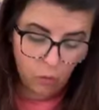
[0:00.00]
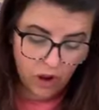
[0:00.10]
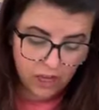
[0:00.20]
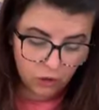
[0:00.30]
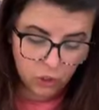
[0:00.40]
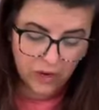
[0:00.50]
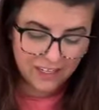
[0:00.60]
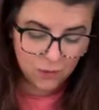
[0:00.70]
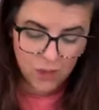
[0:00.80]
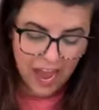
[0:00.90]
what color do I
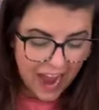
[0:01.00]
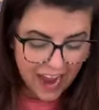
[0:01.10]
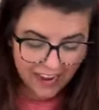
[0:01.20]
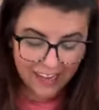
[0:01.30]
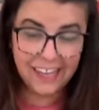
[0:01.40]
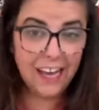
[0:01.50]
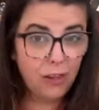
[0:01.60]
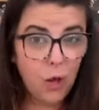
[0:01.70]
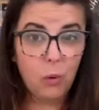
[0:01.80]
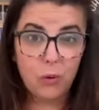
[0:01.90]
do the eye?
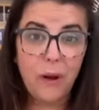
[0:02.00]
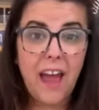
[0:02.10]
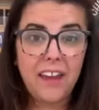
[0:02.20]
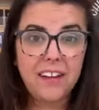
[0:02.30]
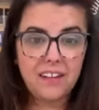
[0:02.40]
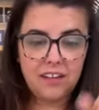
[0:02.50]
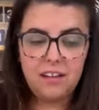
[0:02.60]
Yellow or red?